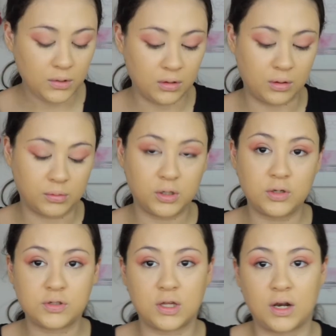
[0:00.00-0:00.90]
Now I'm gonna
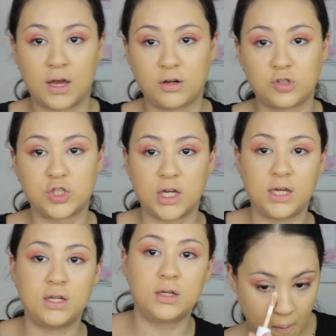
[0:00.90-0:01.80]
use the lighter
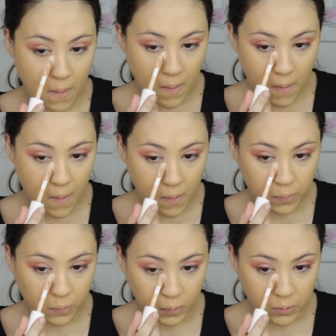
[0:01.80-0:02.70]
shade.
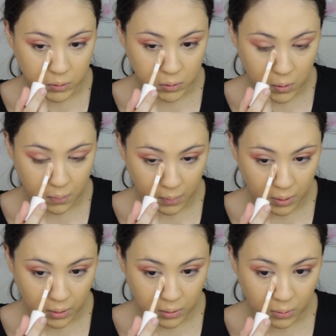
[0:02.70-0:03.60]
So just go in my
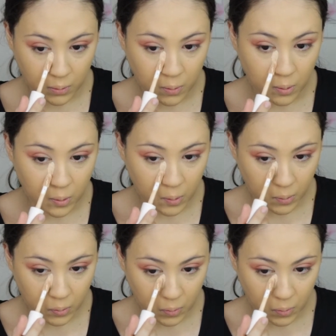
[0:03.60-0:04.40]
inner corners,